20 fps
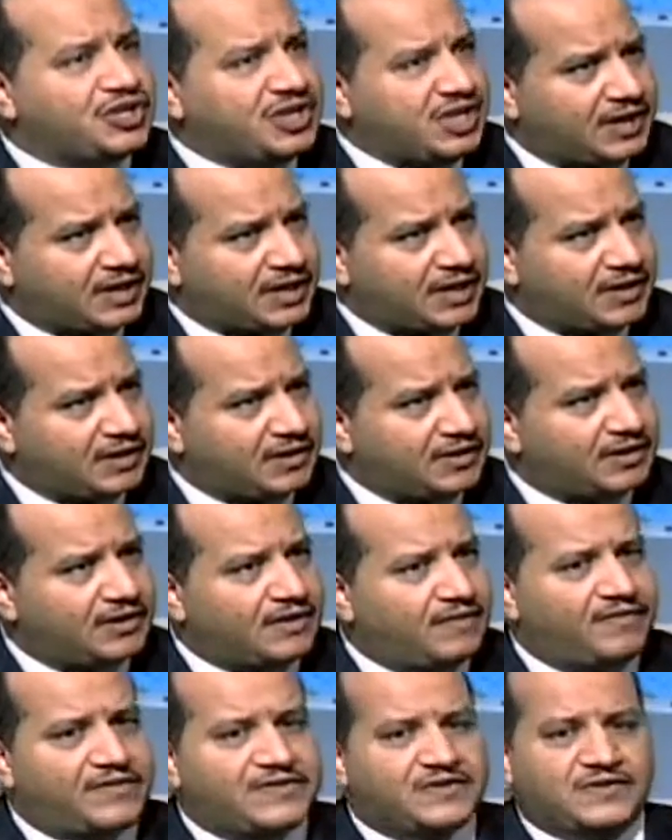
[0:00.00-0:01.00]
re-engineering.
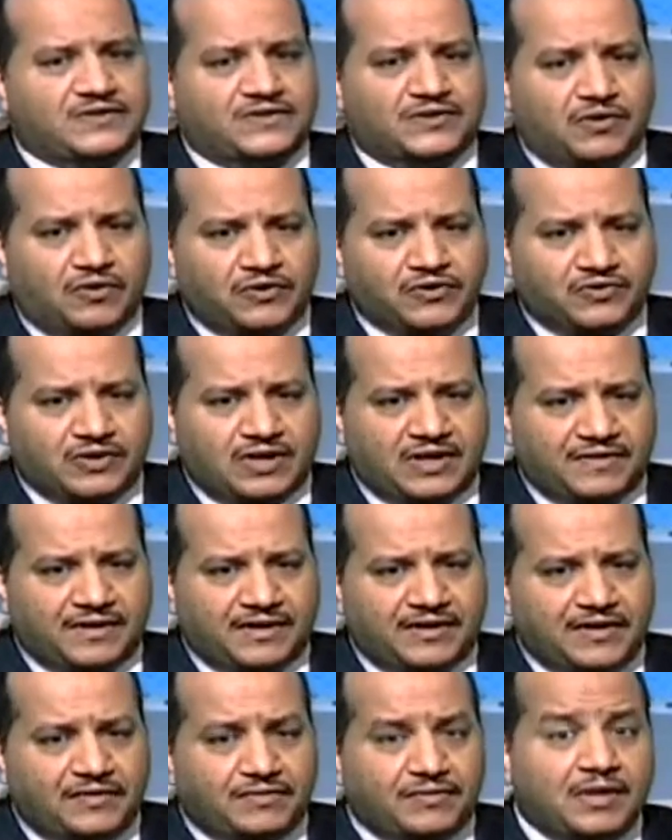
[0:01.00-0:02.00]
This is
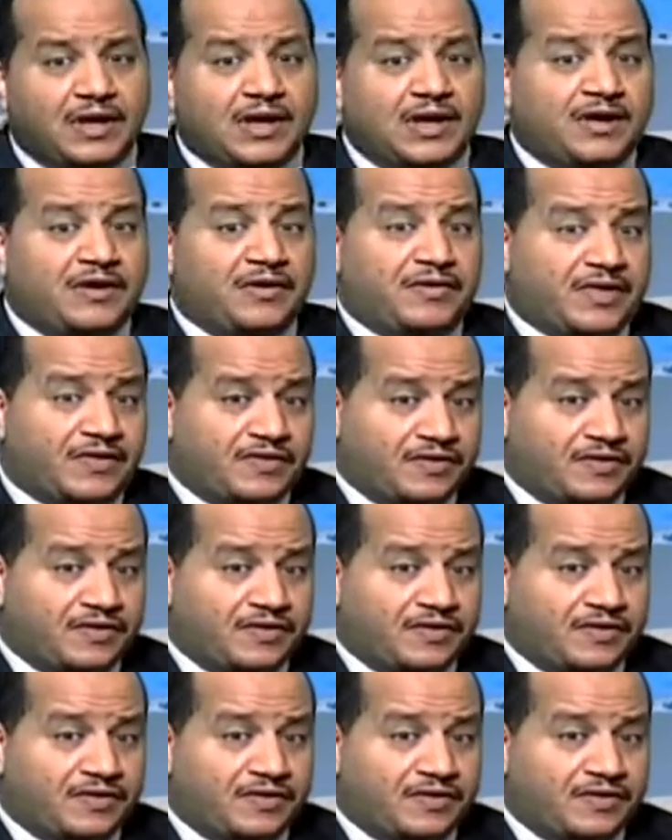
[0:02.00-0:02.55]
also another reason.